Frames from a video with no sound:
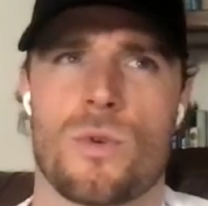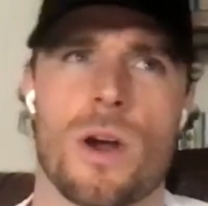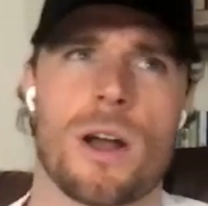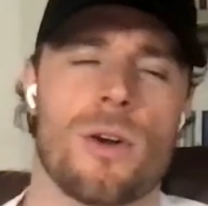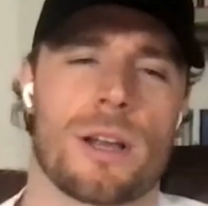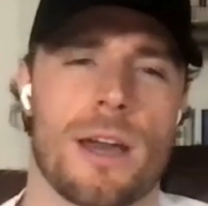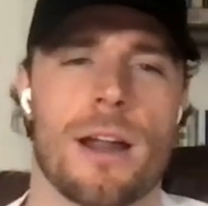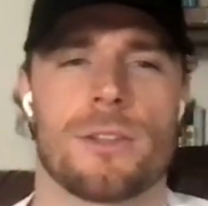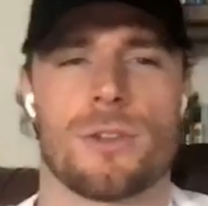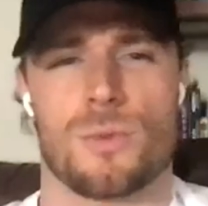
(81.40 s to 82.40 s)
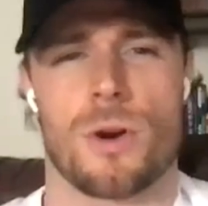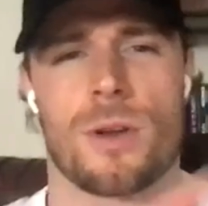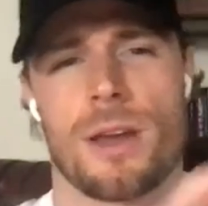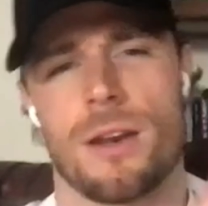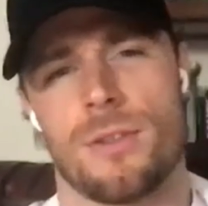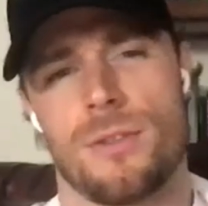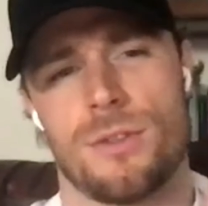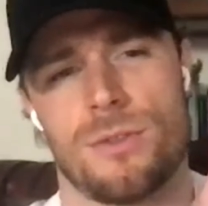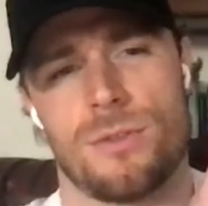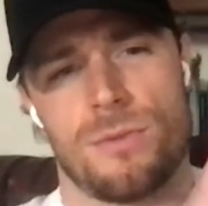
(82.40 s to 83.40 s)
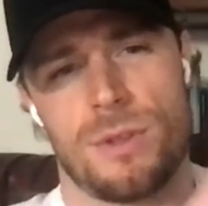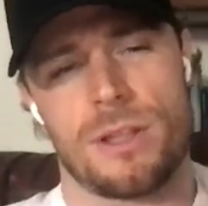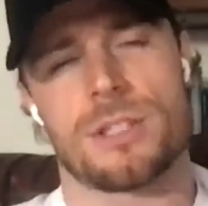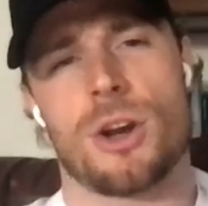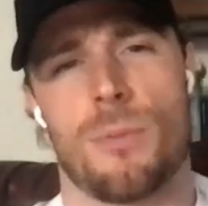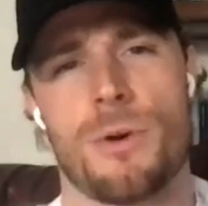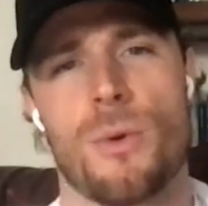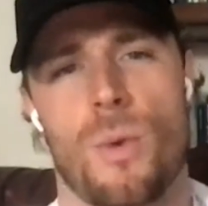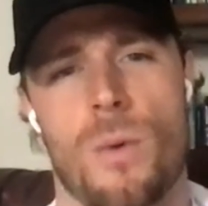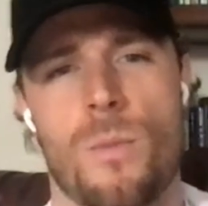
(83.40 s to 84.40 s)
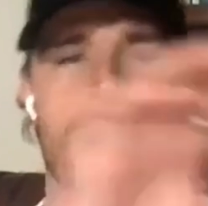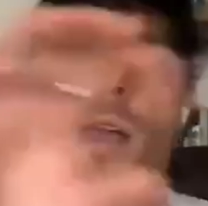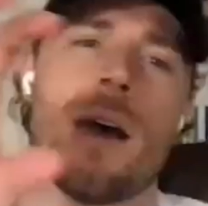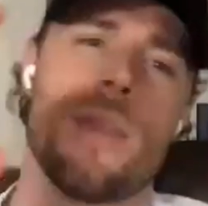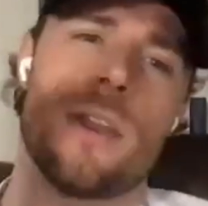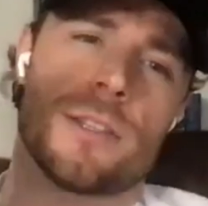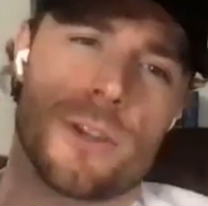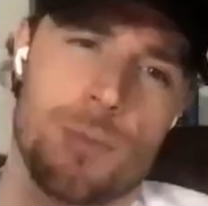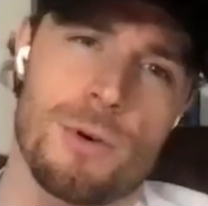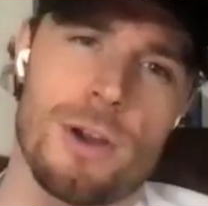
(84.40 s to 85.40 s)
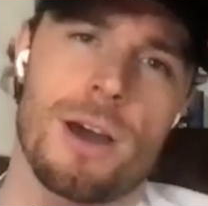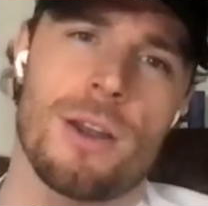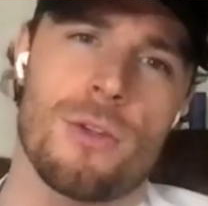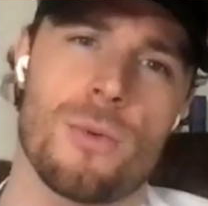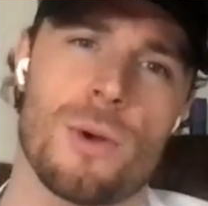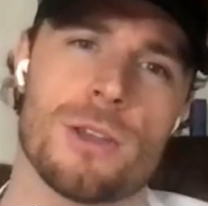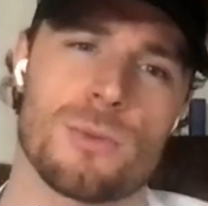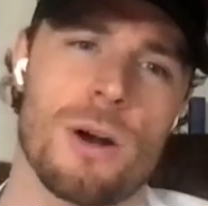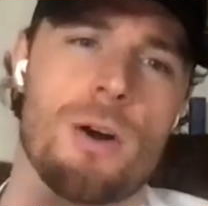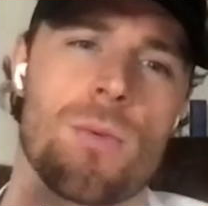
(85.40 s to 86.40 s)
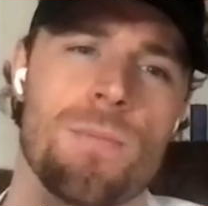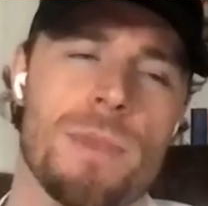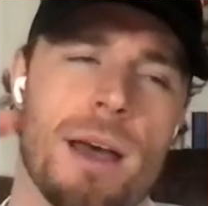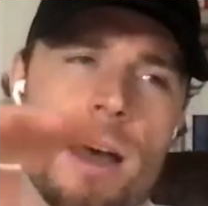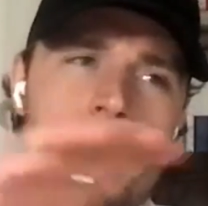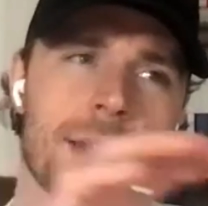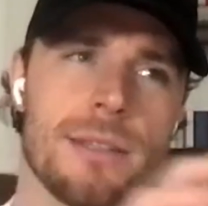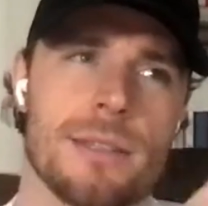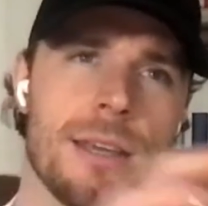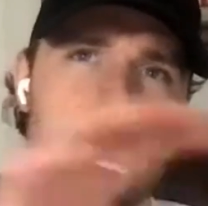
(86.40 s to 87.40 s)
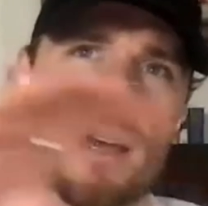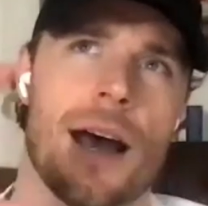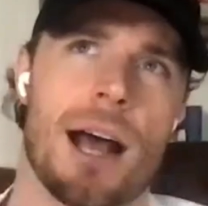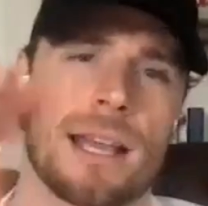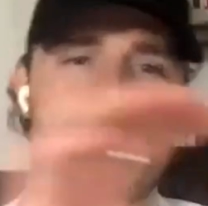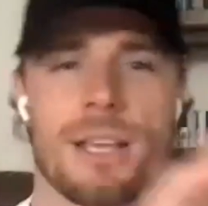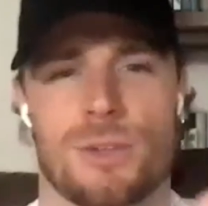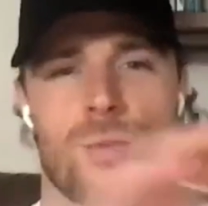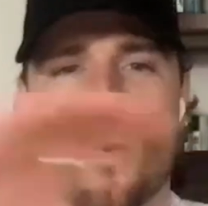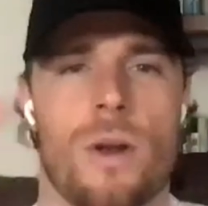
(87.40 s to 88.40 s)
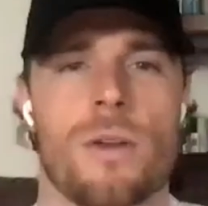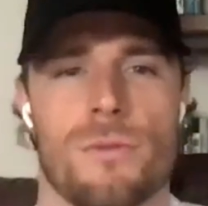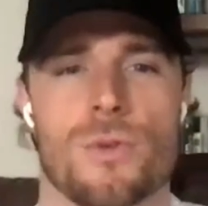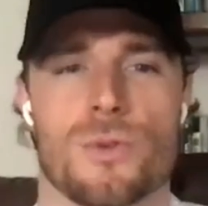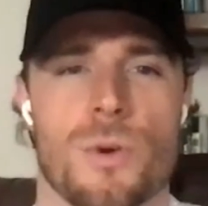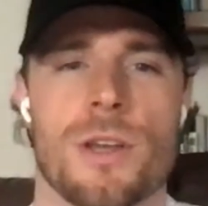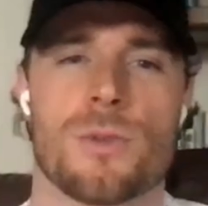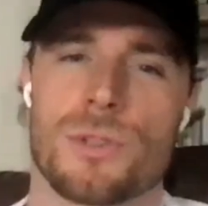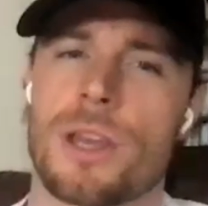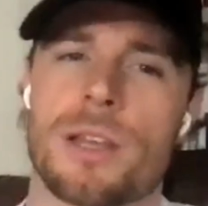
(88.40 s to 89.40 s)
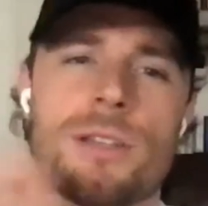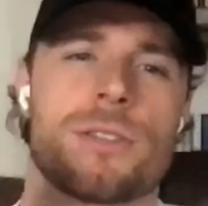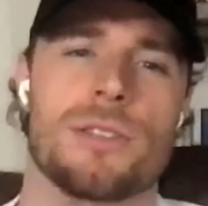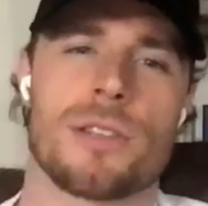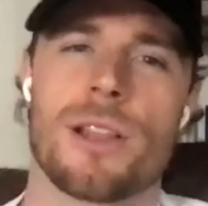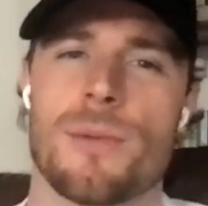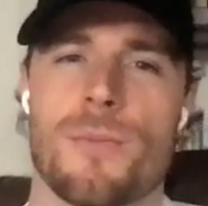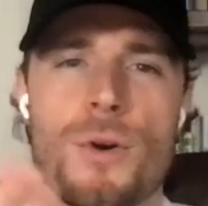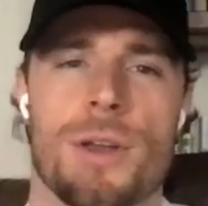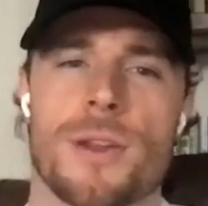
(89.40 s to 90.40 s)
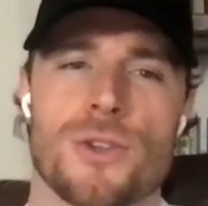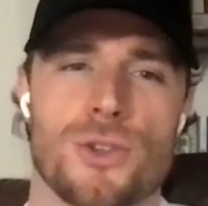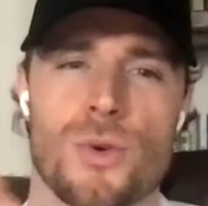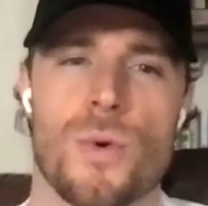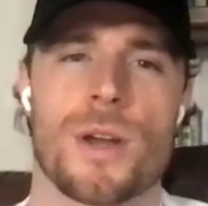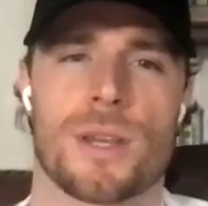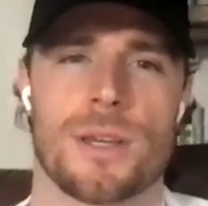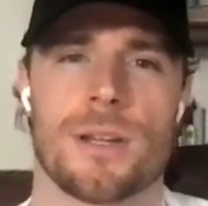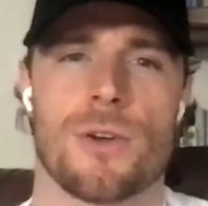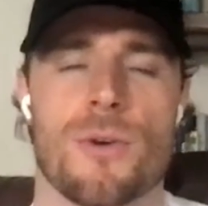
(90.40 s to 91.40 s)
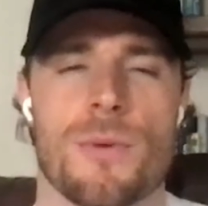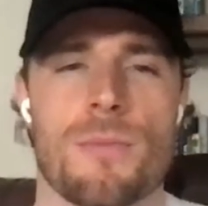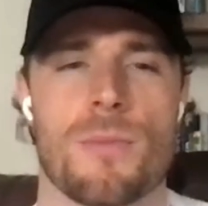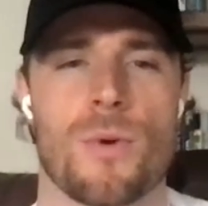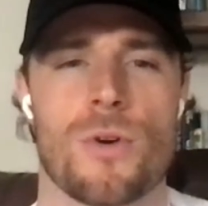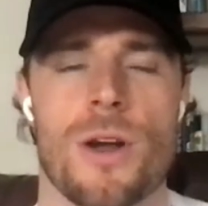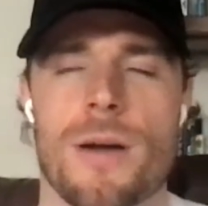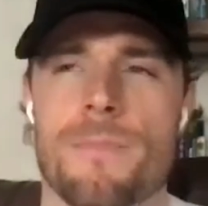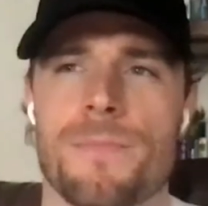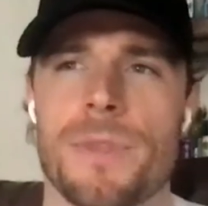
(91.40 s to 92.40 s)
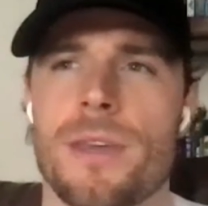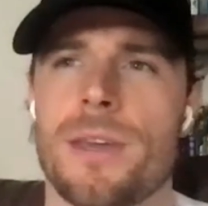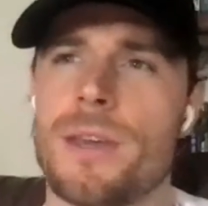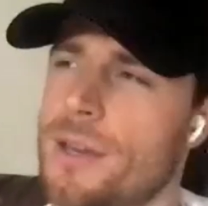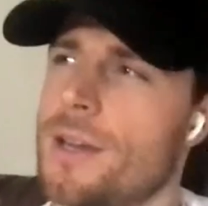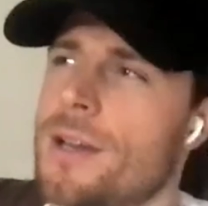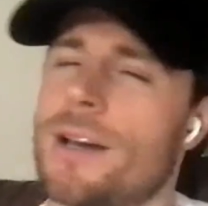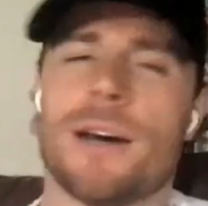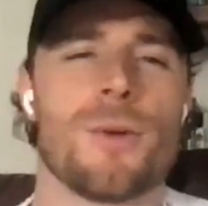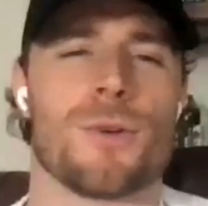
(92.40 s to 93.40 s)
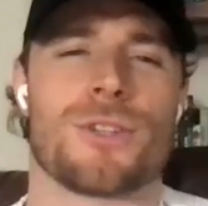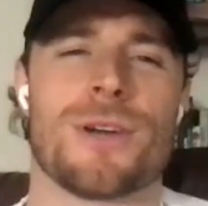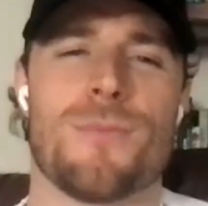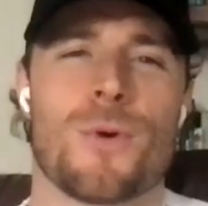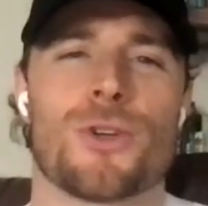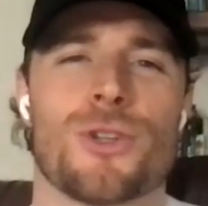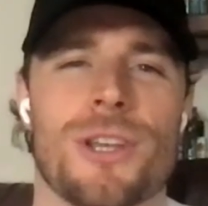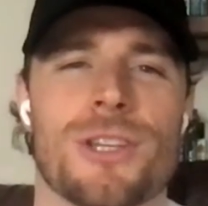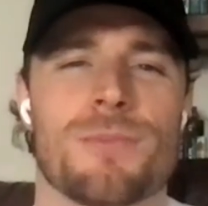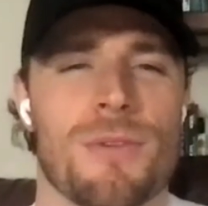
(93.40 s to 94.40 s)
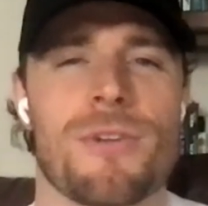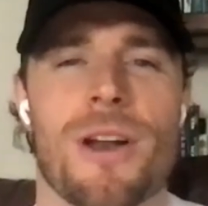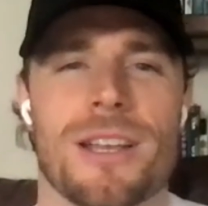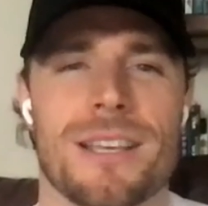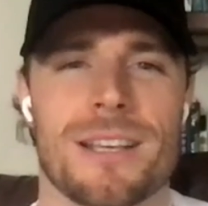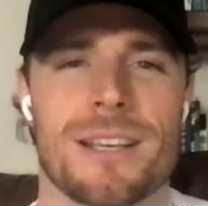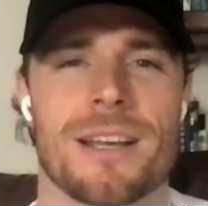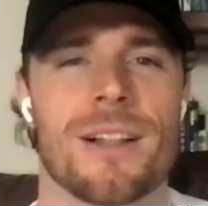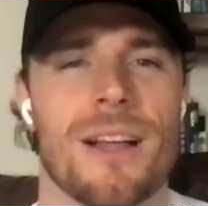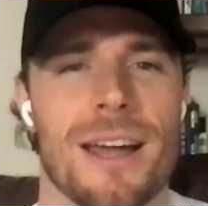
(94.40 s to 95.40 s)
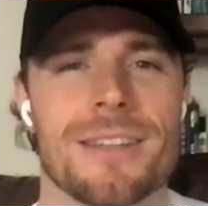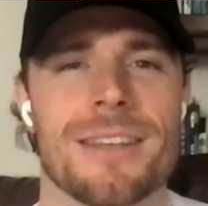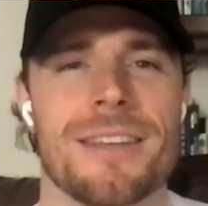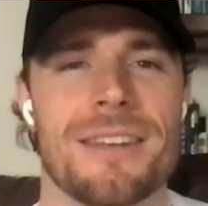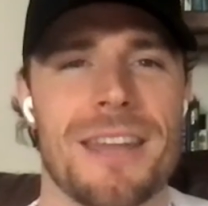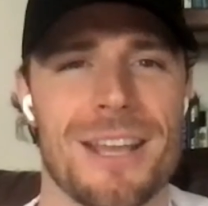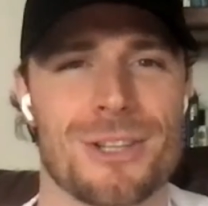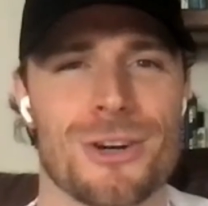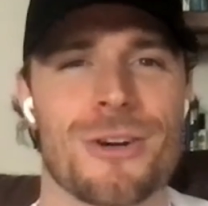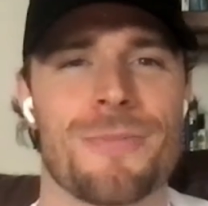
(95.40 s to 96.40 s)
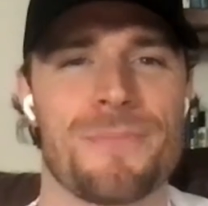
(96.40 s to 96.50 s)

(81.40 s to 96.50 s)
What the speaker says: quite a lot of characters where I'll kind of interpret it one way and then interpret it another way as well. And I guess one of those ways was like slightly more kind of stoic and a little bit more I don't want to say emotionless, but very Galad in nature.